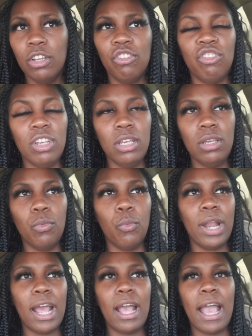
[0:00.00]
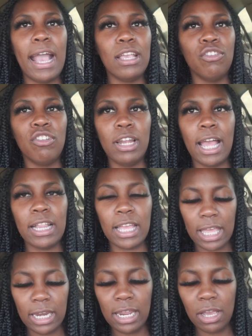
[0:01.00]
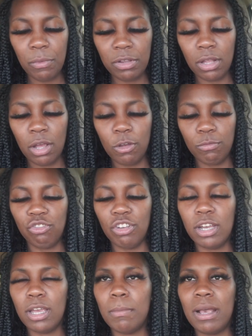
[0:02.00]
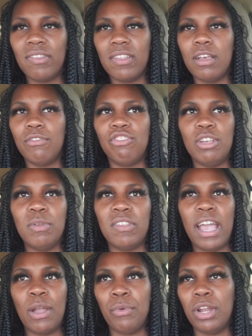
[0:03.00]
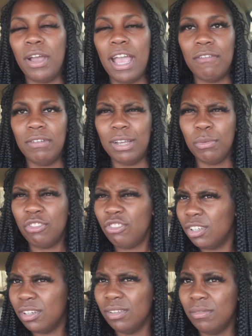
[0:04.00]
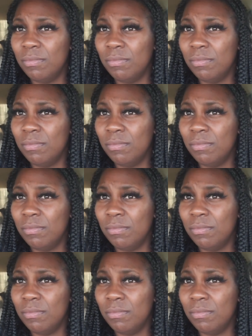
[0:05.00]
She when I, I usually like to get liquid um sugar in my stuff, she was like, We don't have liquid sugar.